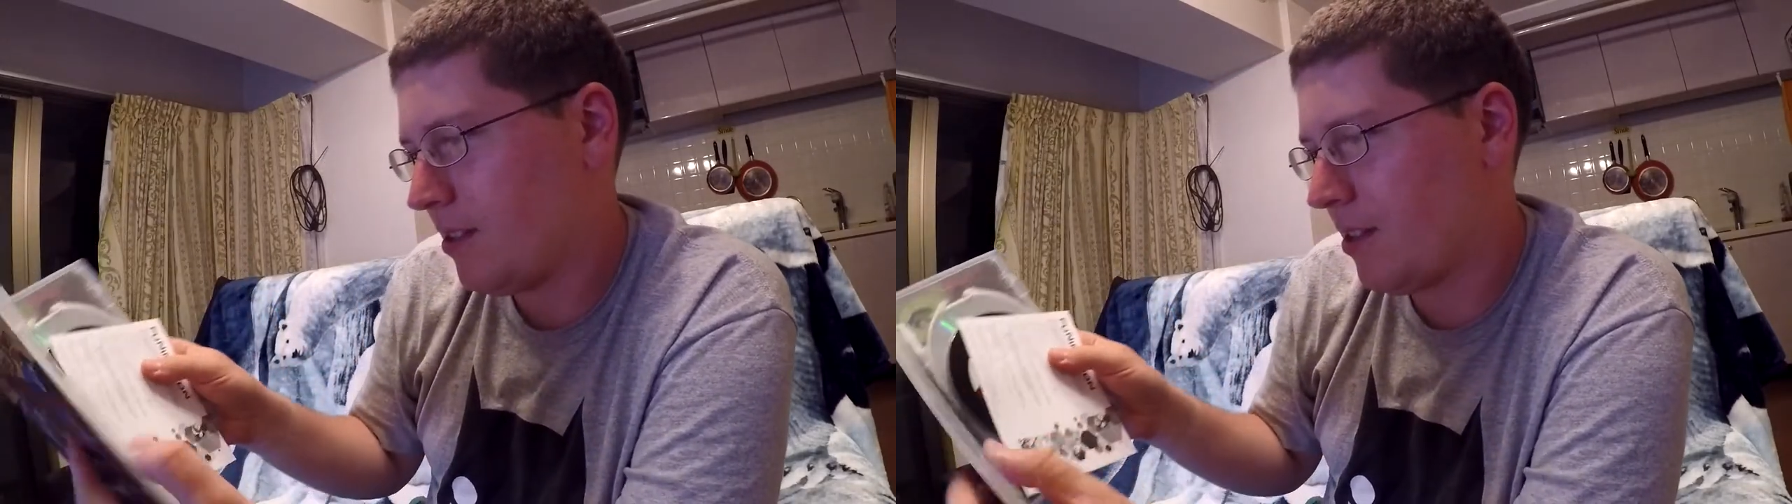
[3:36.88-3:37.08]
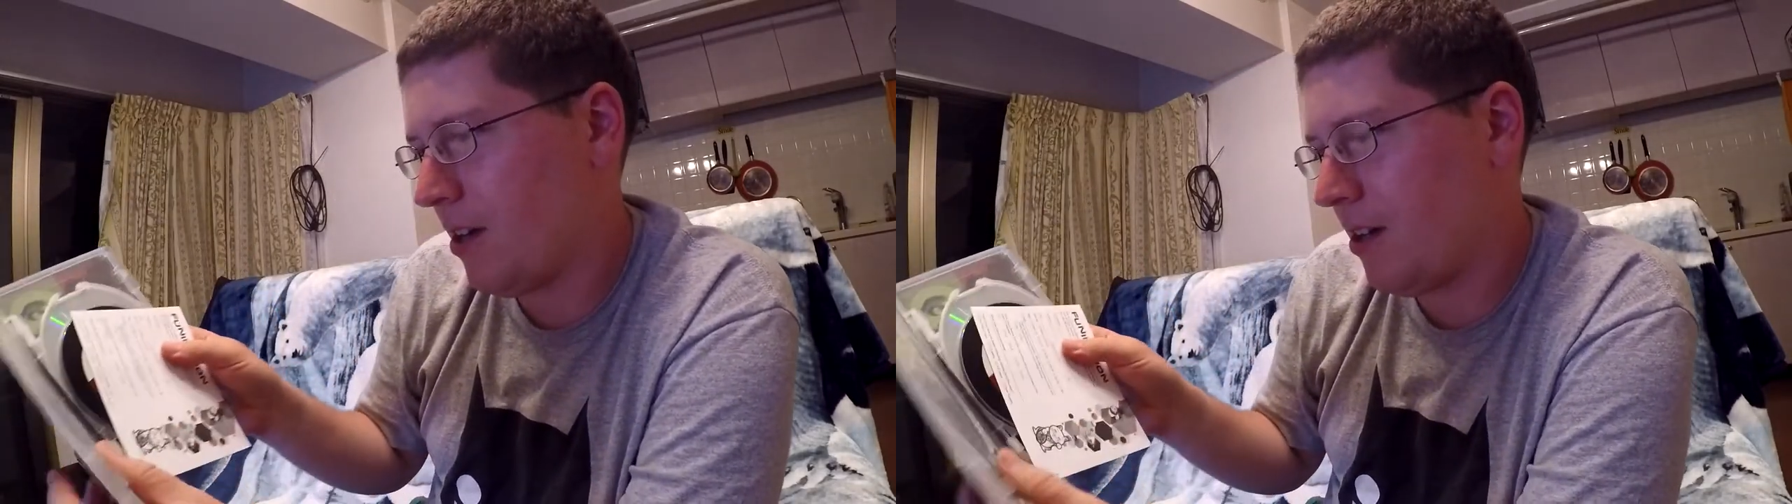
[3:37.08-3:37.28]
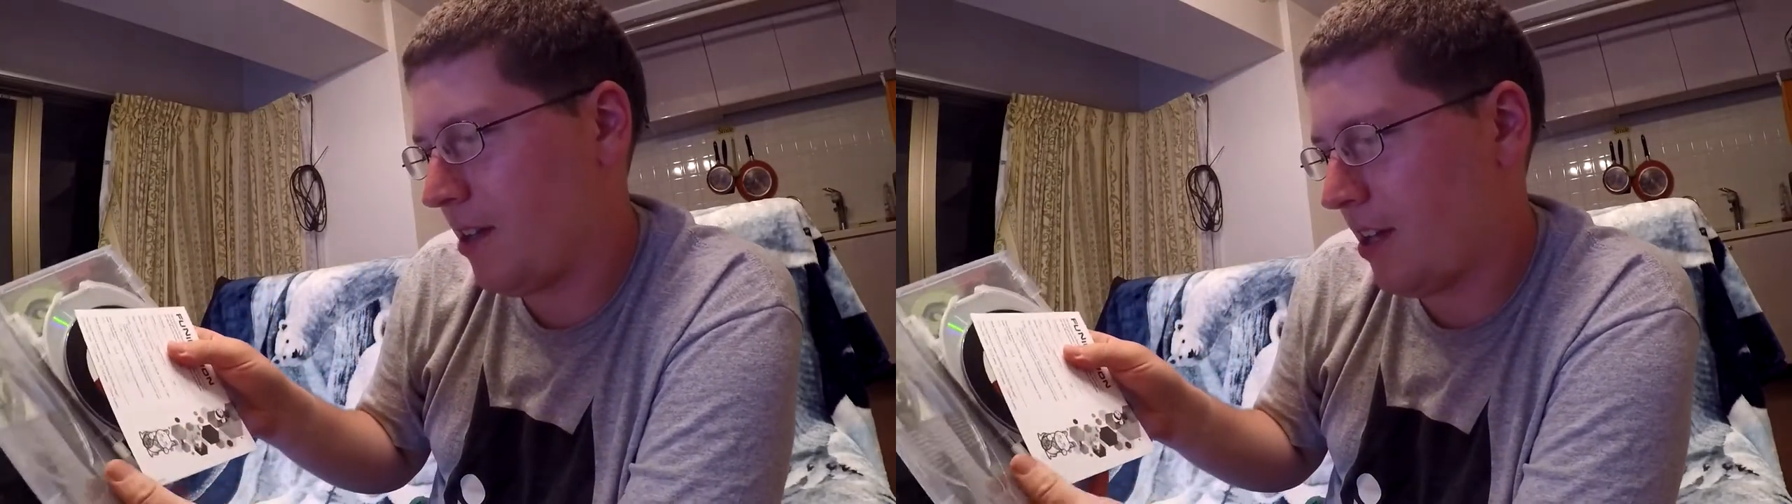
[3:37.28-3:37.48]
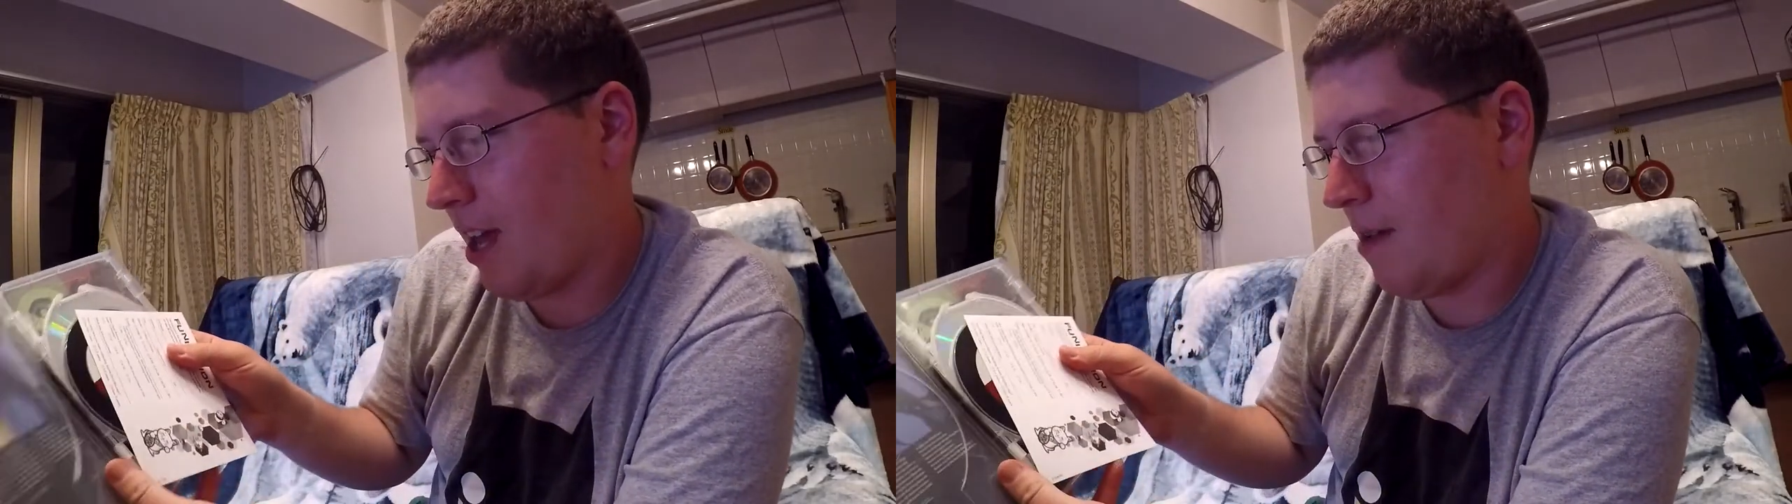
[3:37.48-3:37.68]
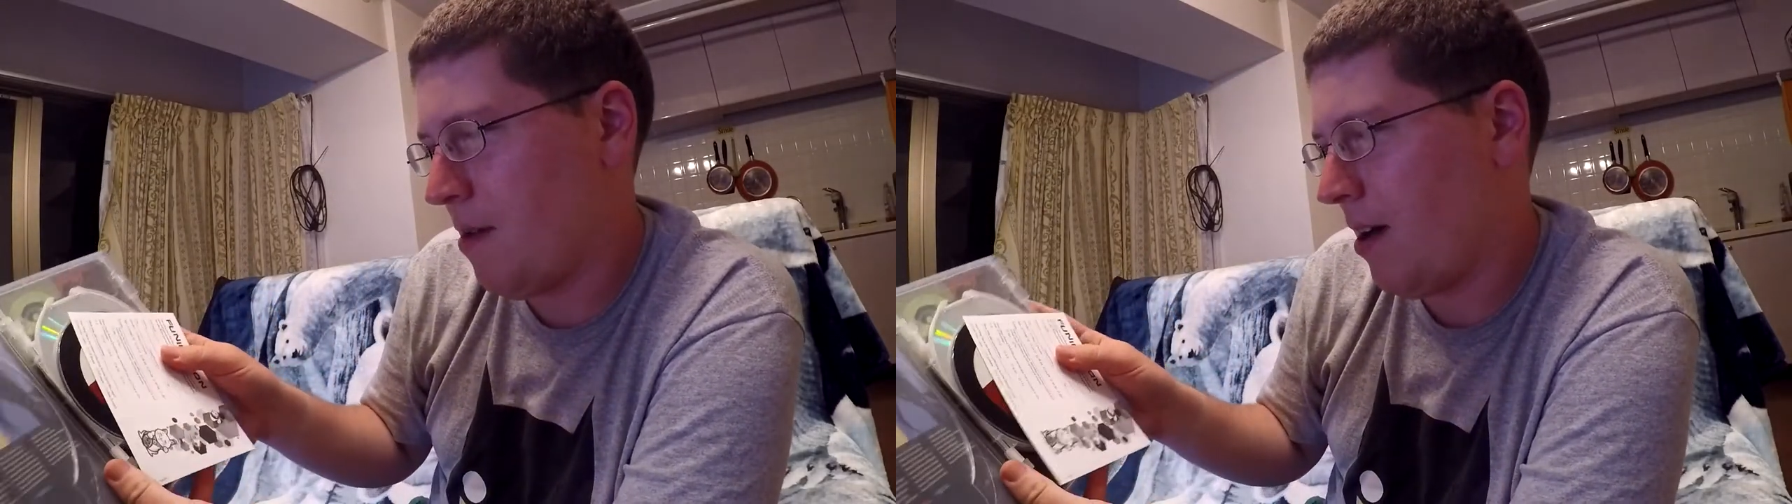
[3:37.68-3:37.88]
the card that
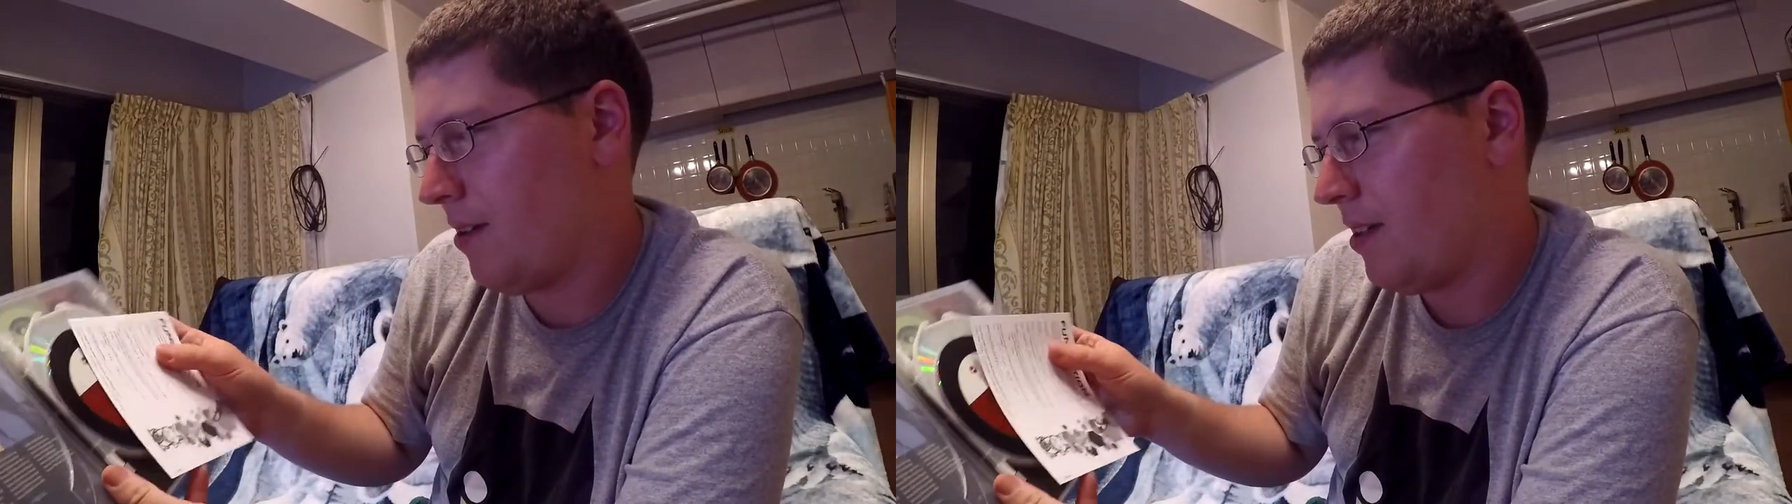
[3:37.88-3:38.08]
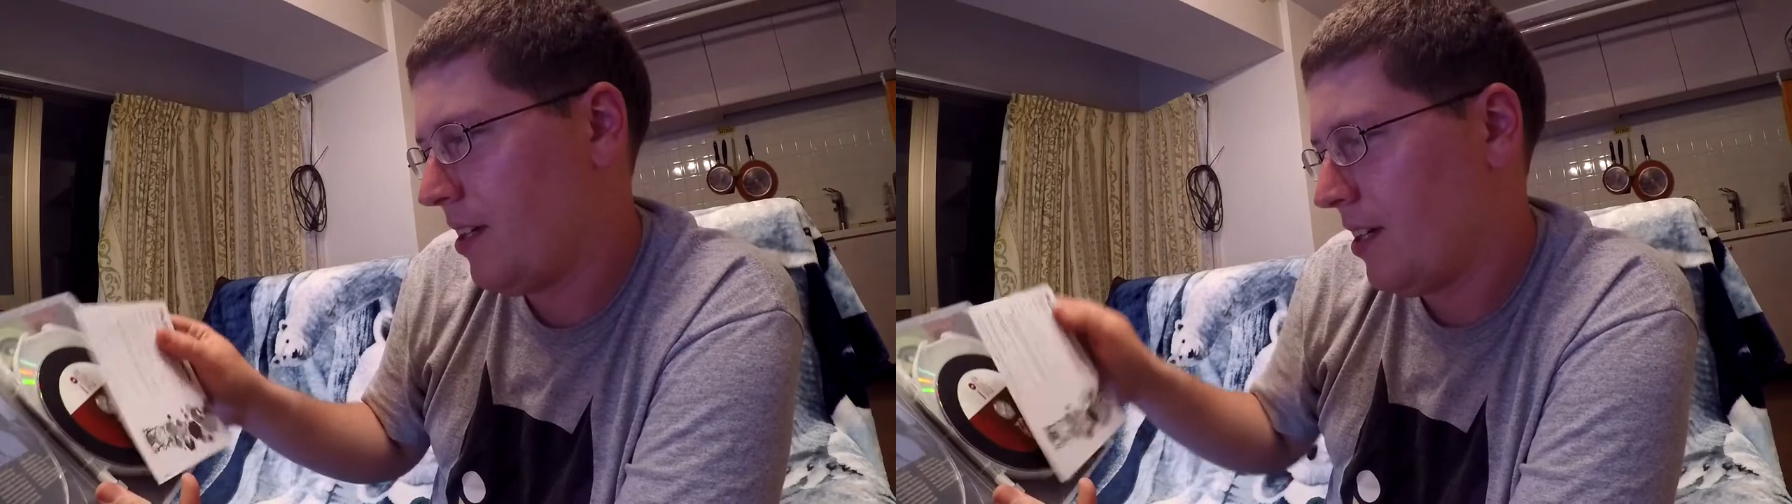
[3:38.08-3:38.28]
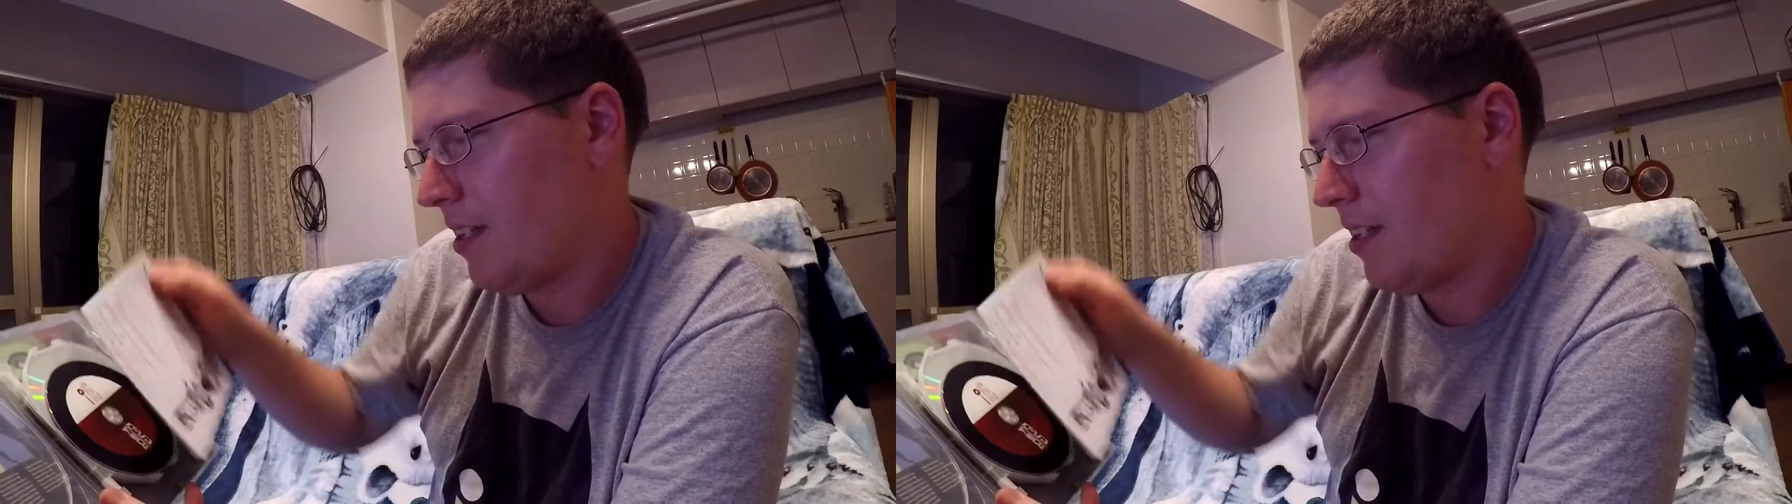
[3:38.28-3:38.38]
came out.